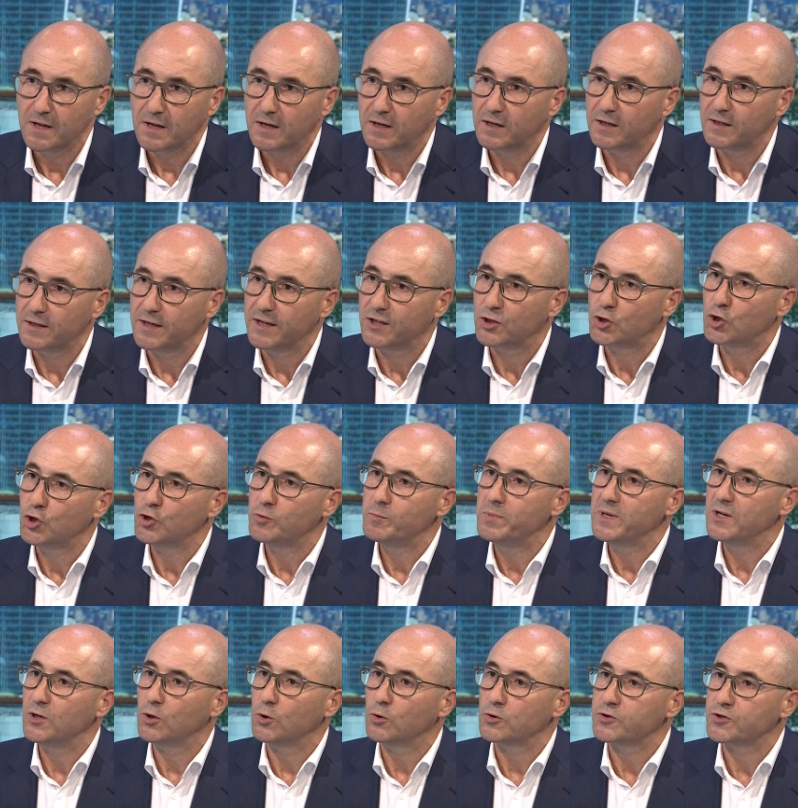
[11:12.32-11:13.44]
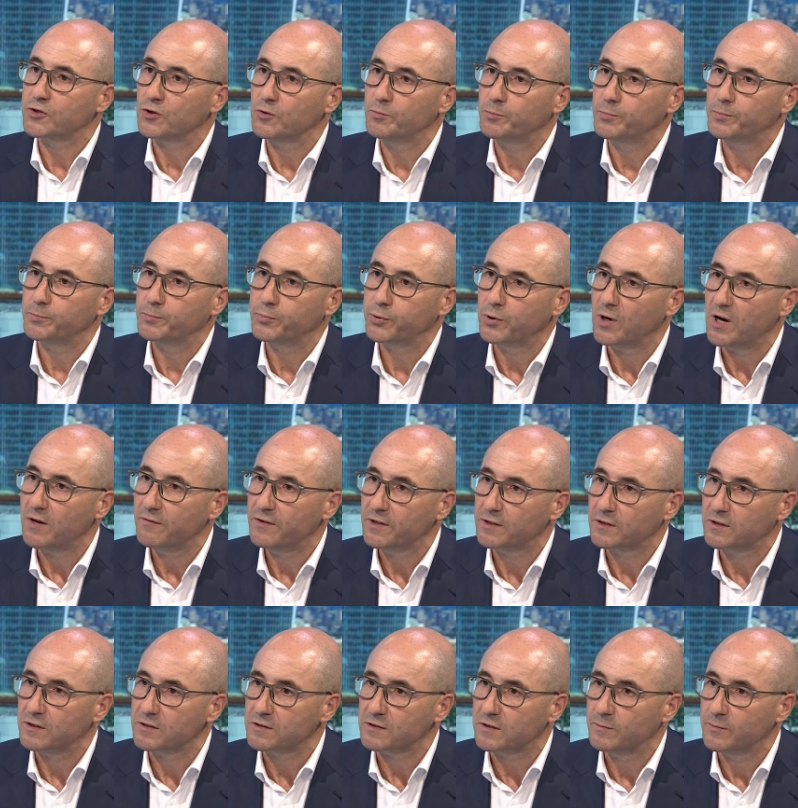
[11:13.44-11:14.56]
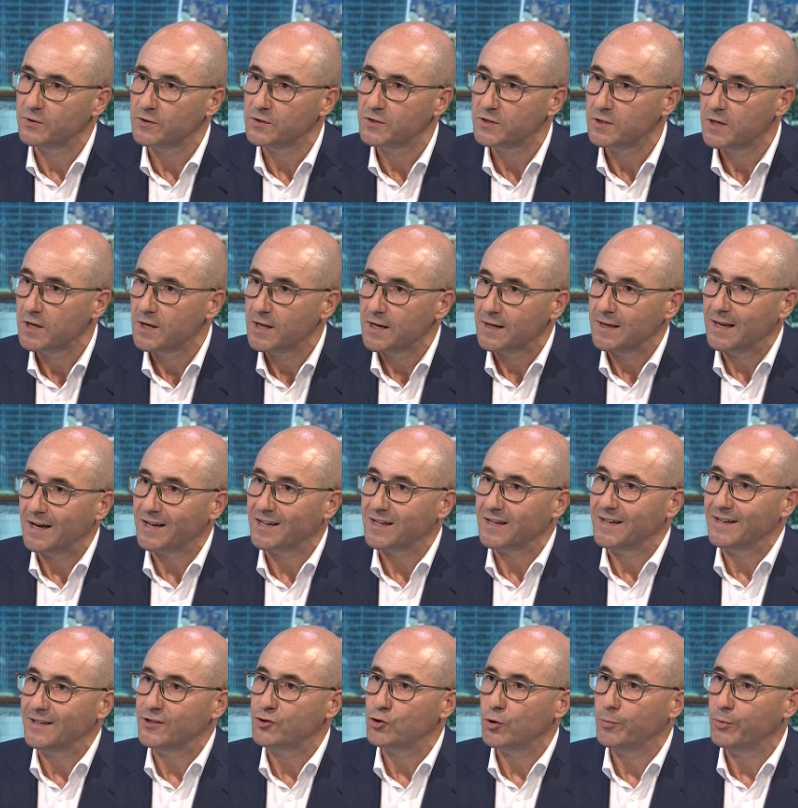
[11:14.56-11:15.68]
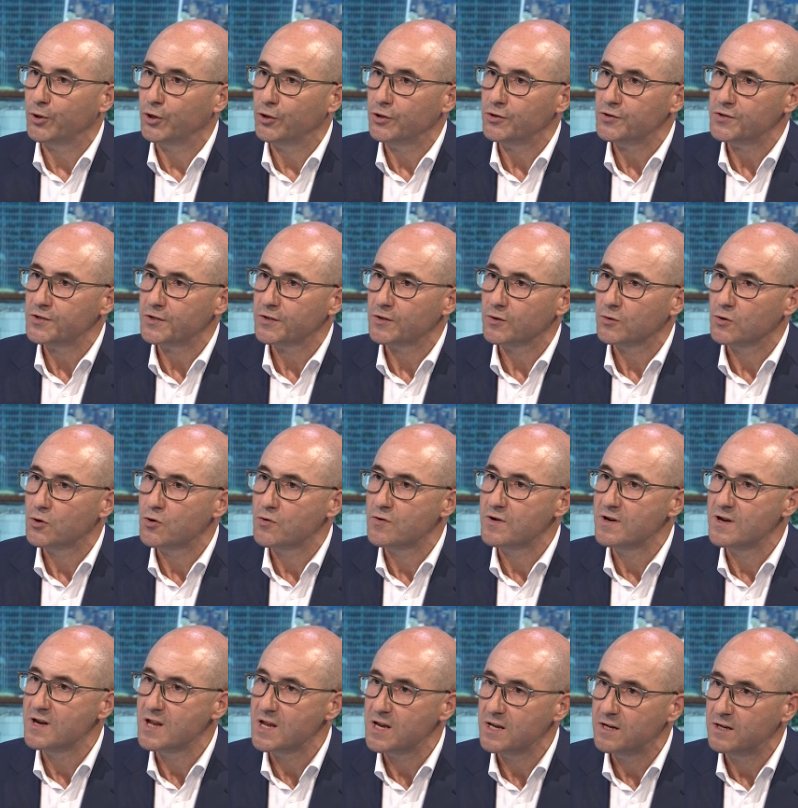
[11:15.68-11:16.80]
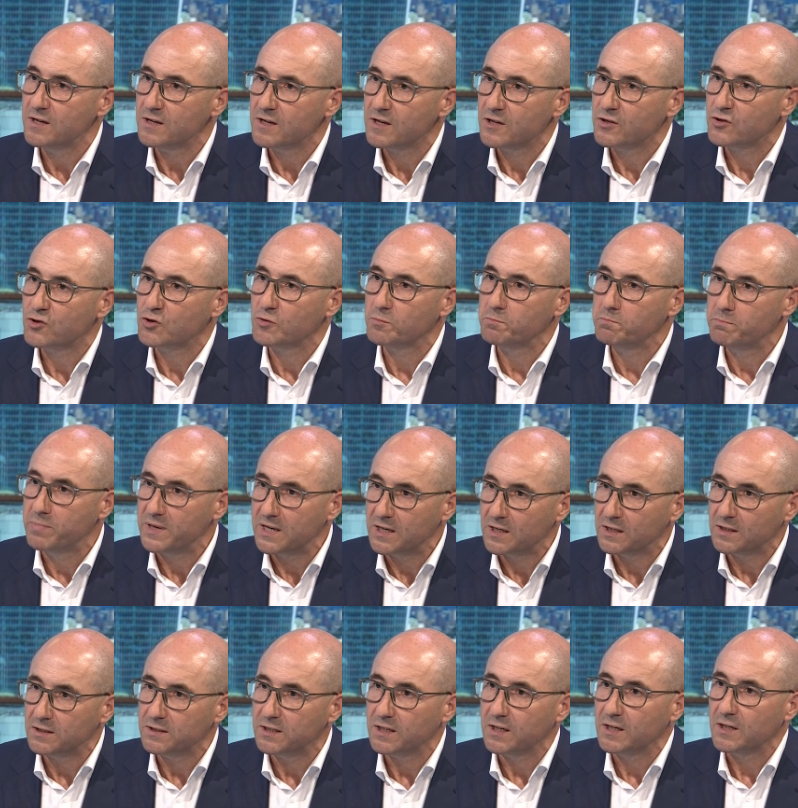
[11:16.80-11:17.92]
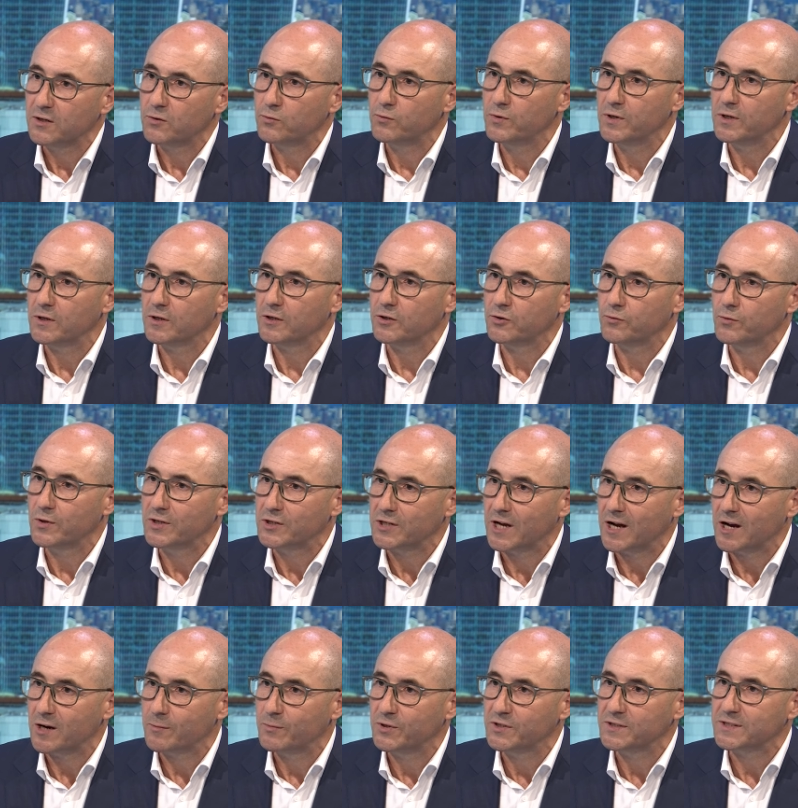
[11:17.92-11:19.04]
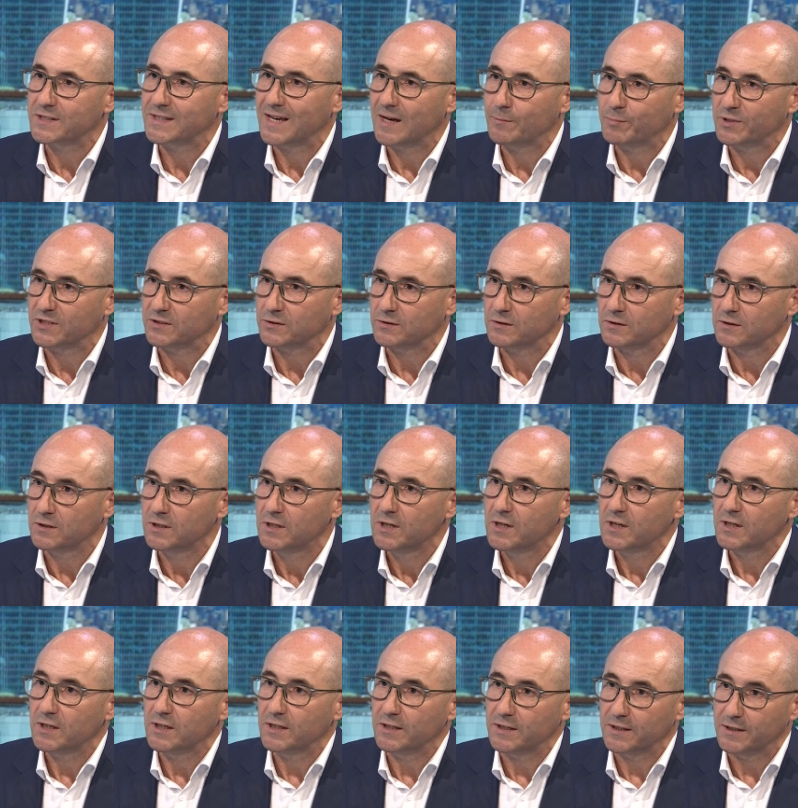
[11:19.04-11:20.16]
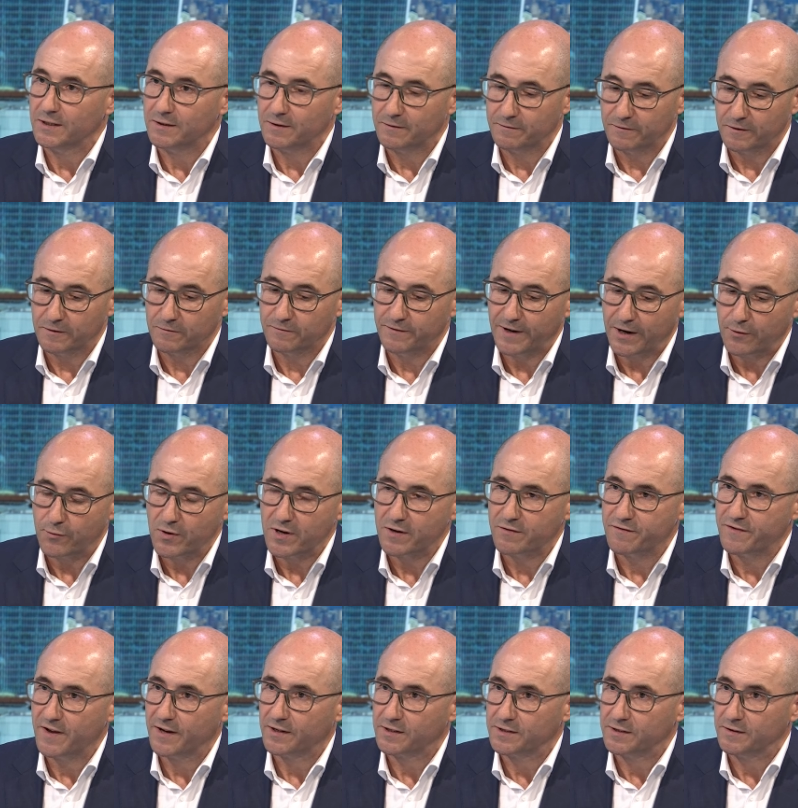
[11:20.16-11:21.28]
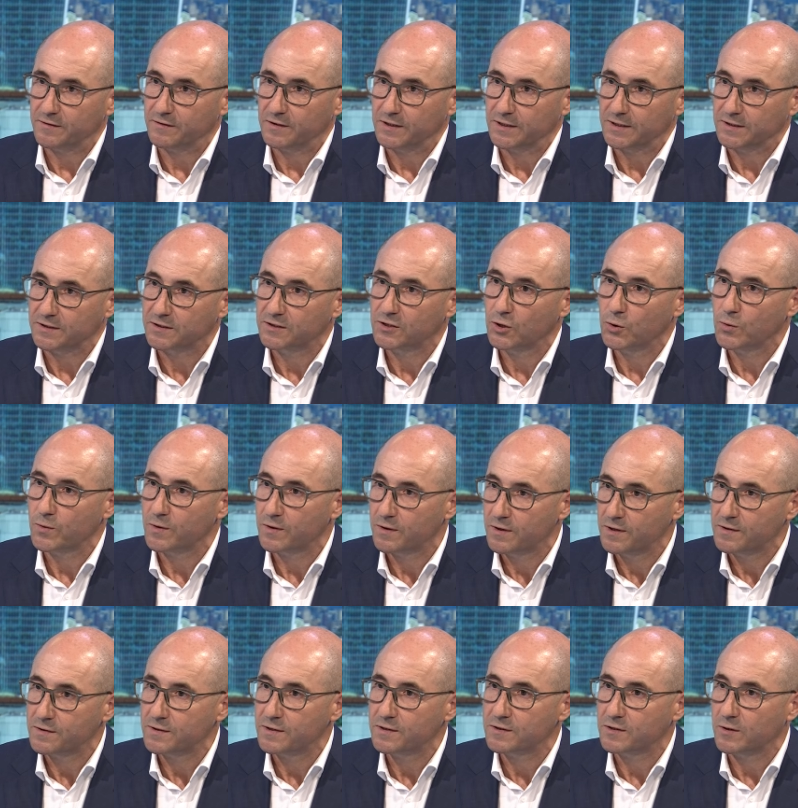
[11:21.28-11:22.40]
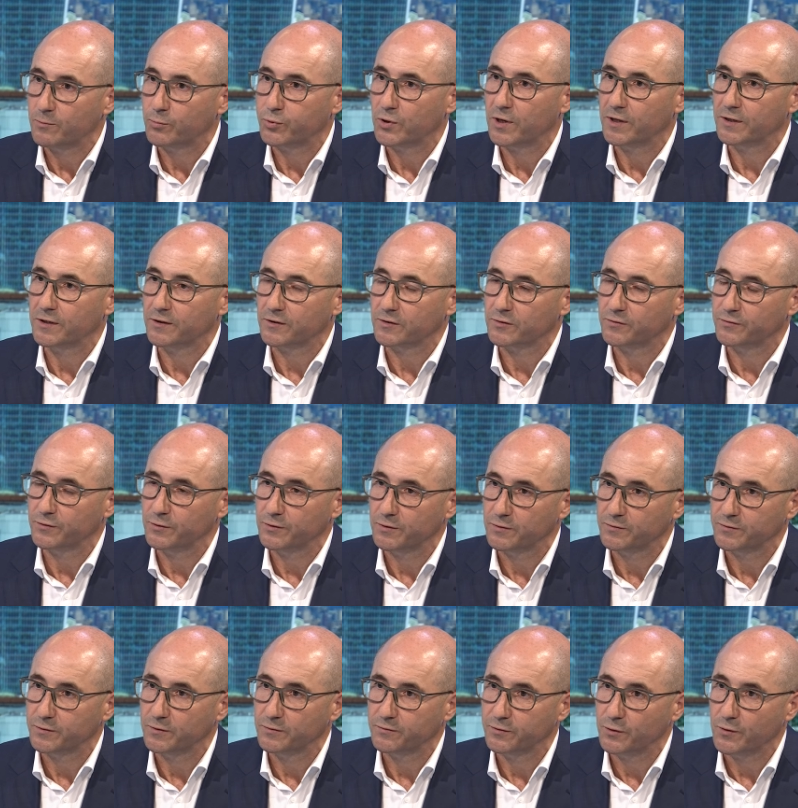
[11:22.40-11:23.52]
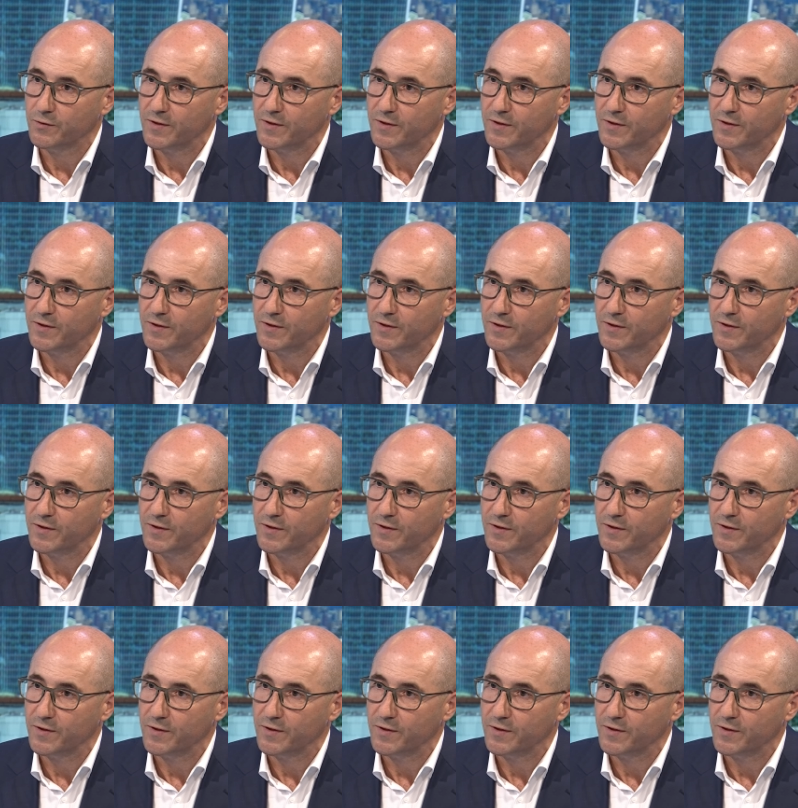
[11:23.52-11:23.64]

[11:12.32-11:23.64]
Uh, it could be also private customers like entrepreneurs who need to build re uh, retirement capital uh, very effectively. So this is the product for, for, for